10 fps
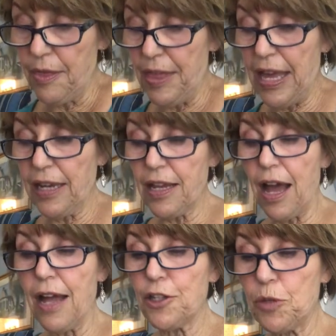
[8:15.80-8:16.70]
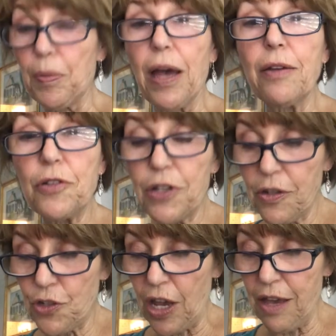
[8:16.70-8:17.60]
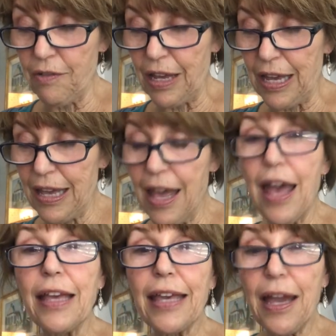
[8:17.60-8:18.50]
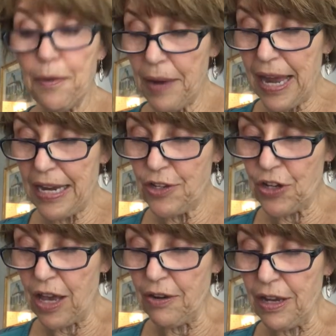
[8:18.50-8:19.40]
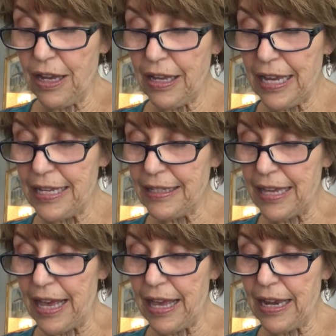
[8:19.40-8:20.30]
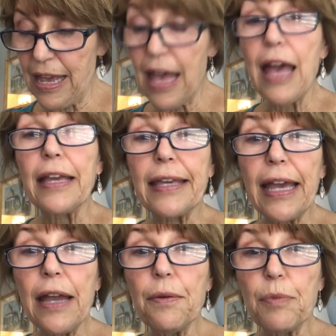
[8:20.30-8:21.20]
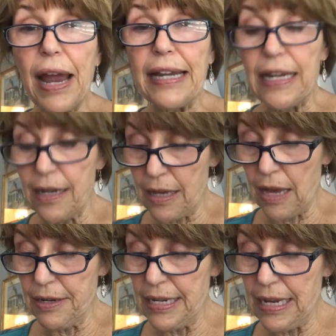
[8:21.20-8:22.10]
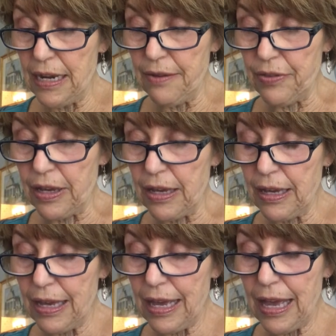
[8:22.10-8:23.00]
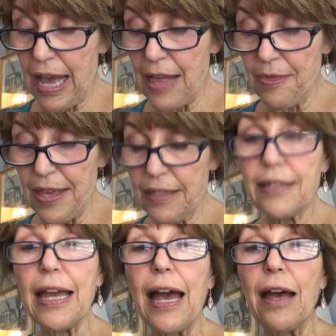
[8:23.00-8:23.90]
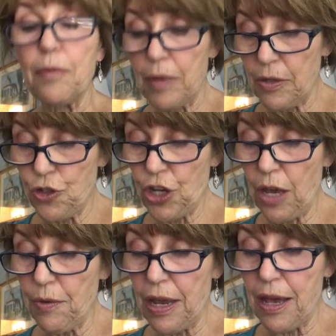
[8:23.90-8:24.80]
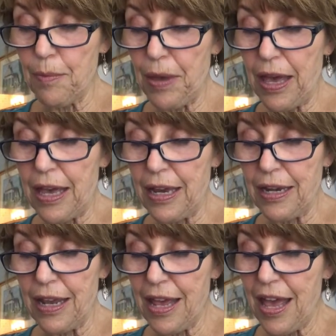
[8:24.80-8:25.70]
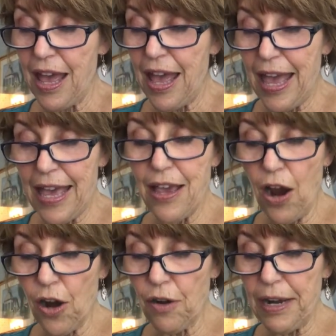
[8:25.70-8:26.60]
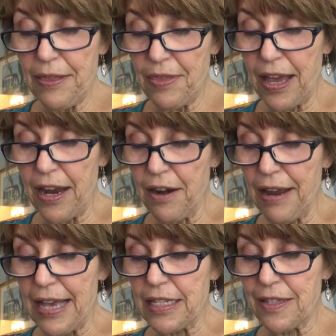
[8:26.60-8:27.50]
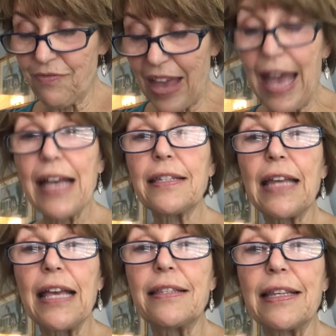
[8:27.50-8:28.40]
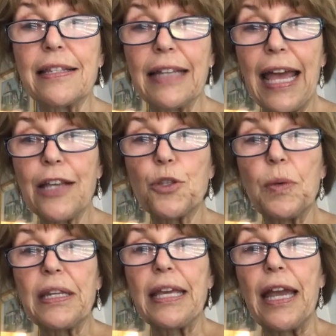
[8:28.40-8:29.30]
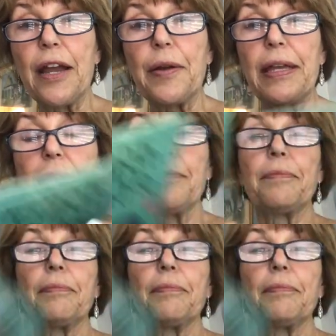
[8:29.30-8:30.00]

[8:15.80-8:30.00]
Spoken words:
Then God spoke to Jonah. Get ready, Jonah, he said. Get ready to go to Nineveh. And this time, Jonah obeyed. He hurried there as fast as his legs would carry him.